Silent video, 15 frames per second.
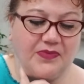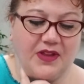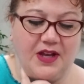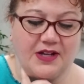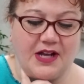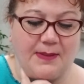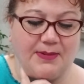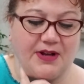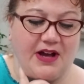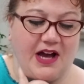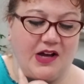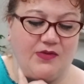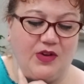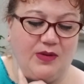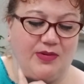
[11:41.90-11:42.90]
a cup of
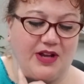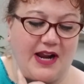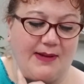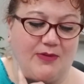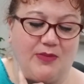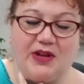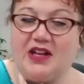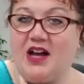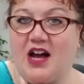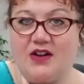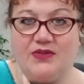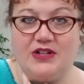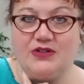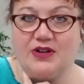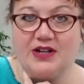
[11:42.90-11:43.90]
coffee, but I'm a big
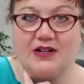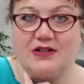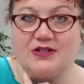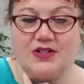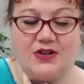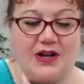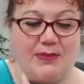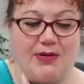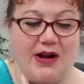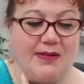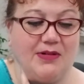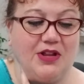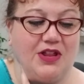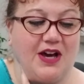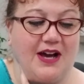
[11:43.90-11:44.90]
coffee drinker, so I
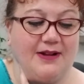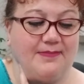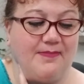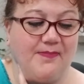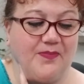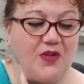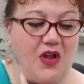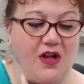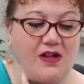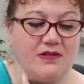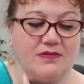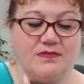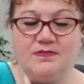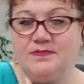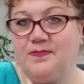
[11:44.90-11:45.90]
probably thought, huh,
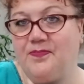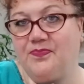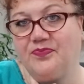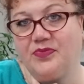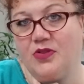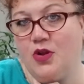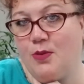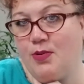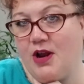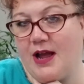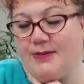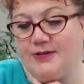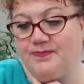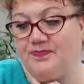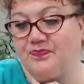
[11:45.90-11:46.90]
no
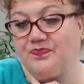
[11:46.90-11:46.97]
problem.